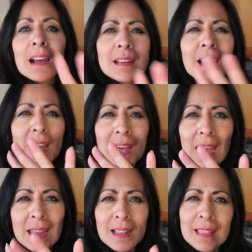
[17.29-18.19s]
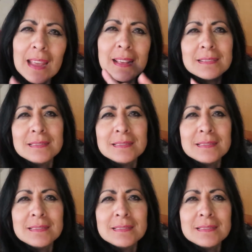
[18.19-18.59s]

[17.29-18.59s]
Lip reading: a kind of like a